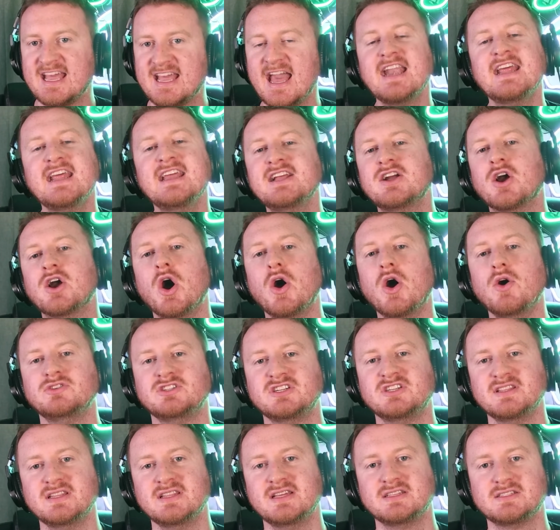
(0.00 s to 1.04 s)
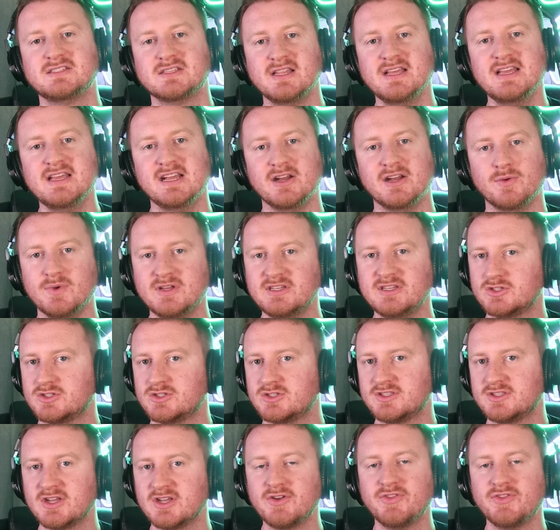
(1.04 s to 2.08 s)
Can he coach in this league? We
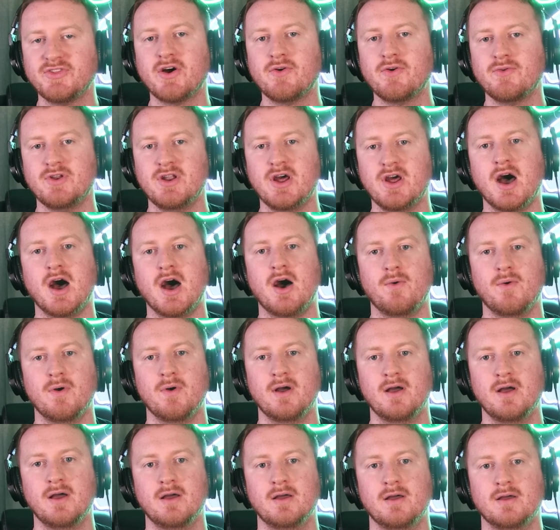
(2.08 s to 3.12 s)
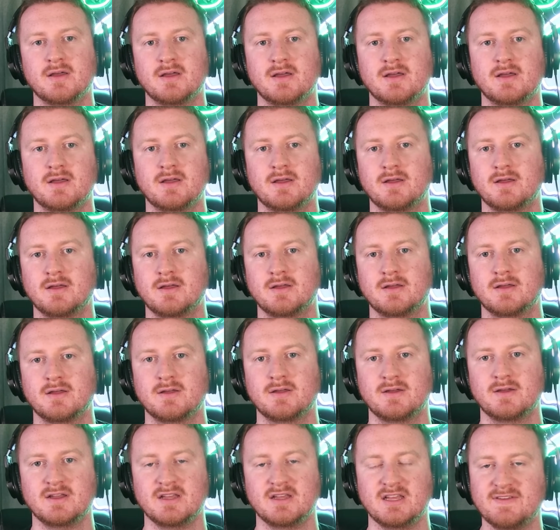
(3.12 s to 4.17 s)
still don't know.
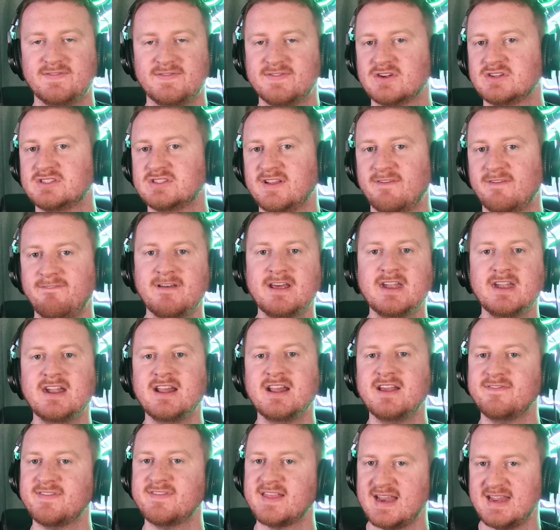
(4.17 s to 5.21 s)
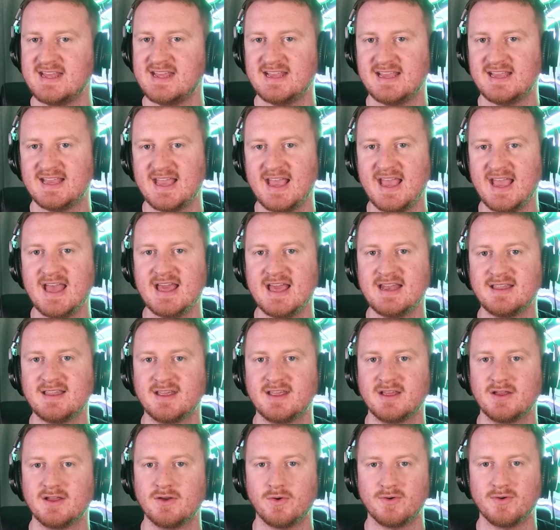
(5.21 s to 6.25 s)
If you're definitive that he
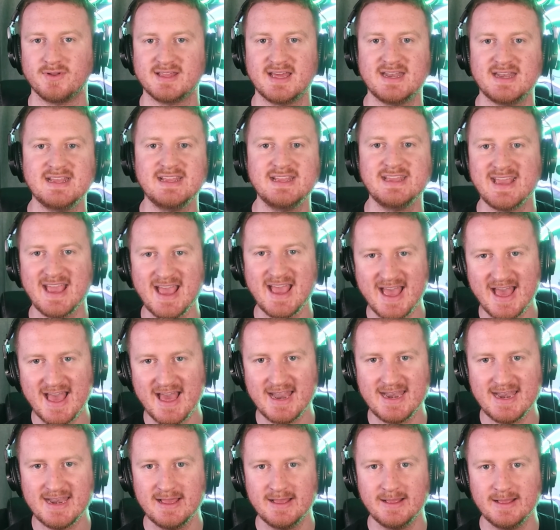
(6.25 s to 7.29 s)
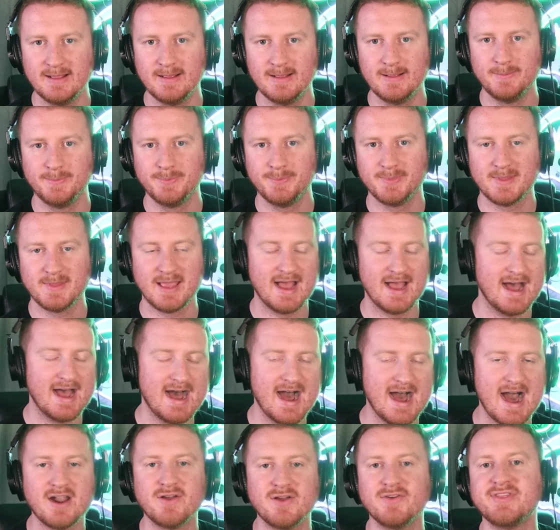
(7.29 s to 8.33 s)
can't or that he can,
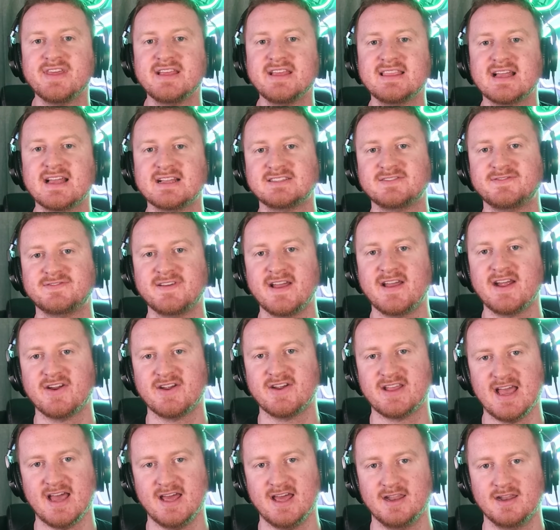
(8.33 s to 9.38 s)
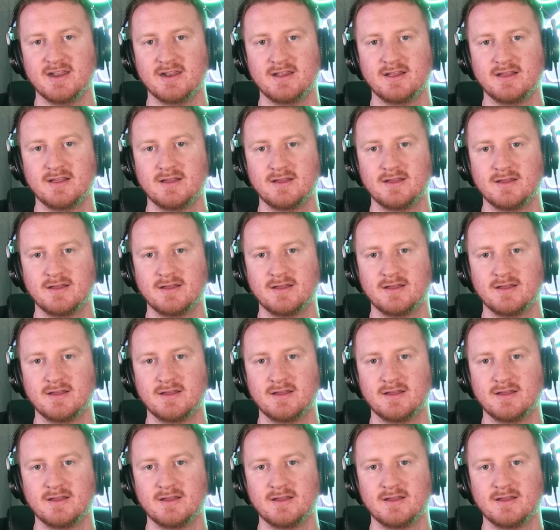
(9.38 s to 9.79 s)
I don't think that's fair yet.